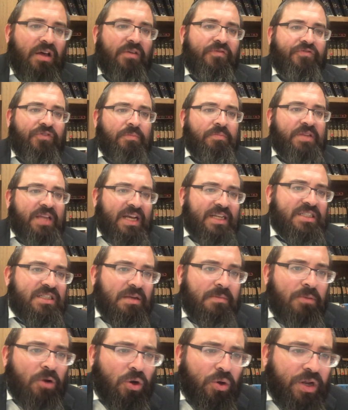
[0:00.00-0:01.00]
from
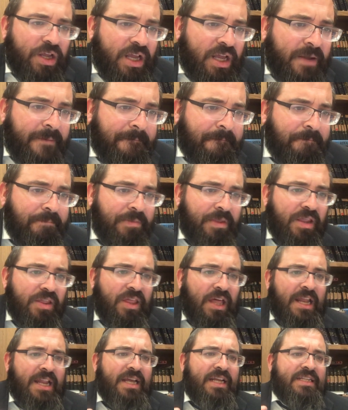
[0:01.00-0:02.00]
testimony
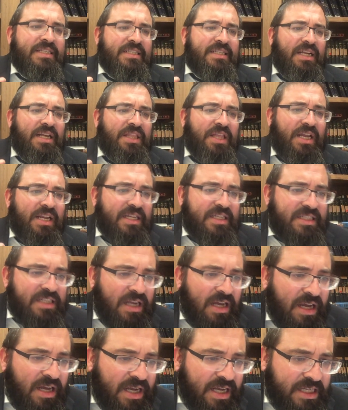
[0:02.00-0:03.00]
that it's
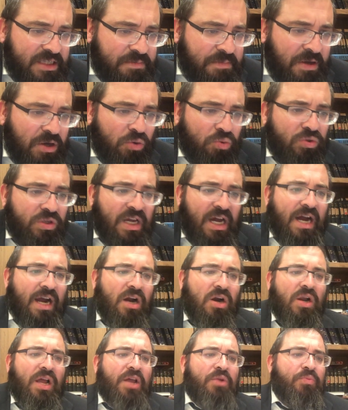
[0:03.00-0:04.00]

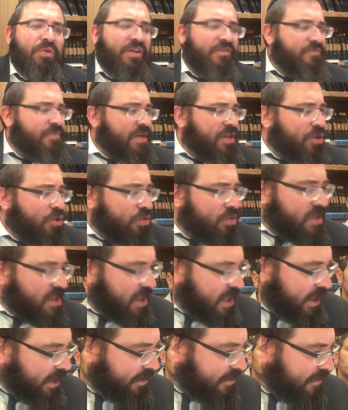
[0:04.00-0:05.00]
mehudar, and we have been
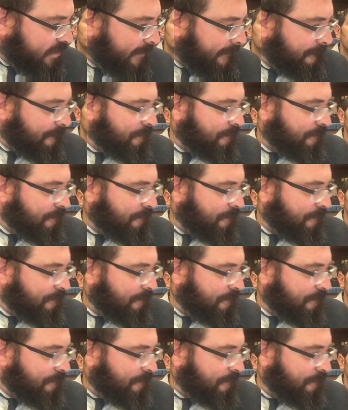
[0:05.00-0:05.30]
using it.